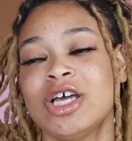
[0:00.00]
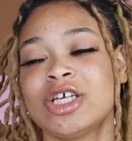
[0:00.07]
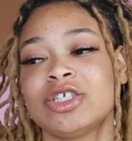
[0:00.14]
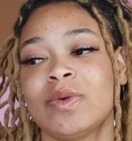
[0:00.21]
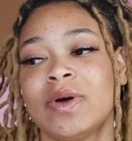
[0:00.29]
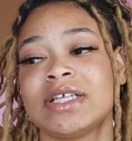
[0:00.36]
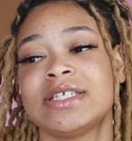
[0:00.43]

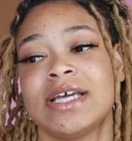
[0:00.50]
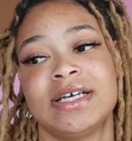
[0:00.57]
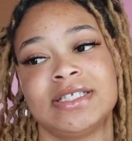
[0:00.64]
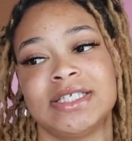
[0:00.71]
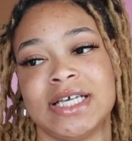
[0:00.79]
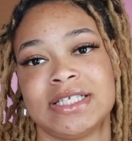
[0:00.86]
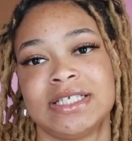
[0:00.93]
So I
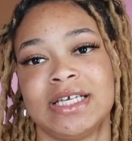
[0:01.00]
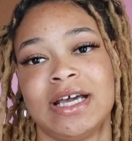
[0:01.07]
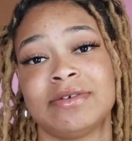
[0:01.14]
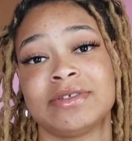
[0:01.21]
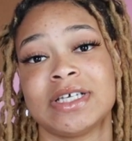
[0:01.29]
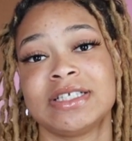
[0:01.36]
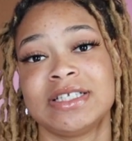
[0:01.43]
text Destiny.
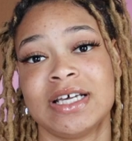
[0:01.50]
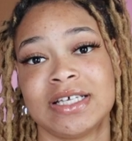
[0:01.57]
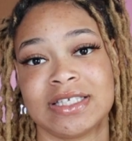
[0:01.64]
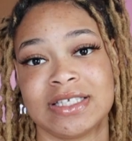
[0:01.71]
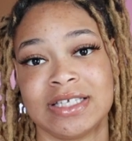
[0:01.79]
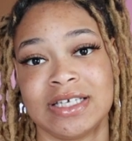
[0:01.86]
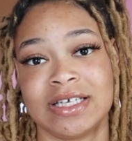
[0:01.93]
I was like,
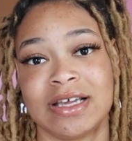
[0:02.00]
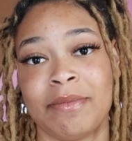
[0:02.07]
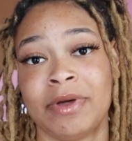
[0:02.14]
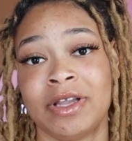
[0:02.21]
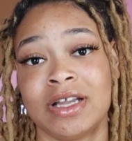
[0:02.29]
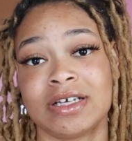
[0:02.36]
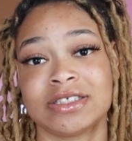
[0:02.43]
Destiny,
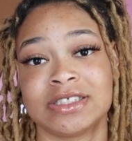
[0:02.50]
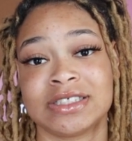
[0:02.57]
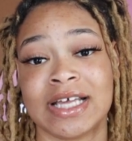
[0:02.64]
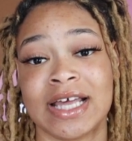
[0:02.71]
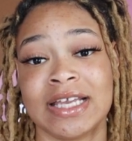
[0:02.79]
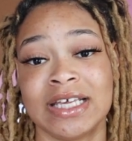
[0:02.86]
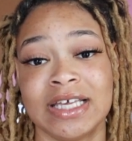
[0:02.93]
my locks
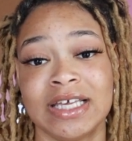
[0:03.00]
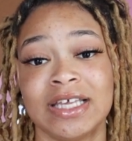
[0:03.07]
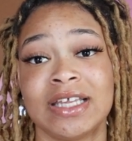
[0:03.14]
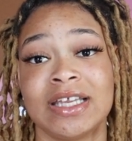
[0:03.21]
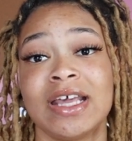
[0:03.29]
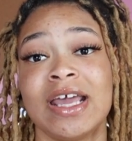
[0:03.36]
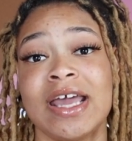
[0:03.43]
just got
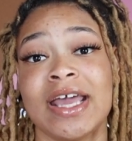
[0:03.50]
in.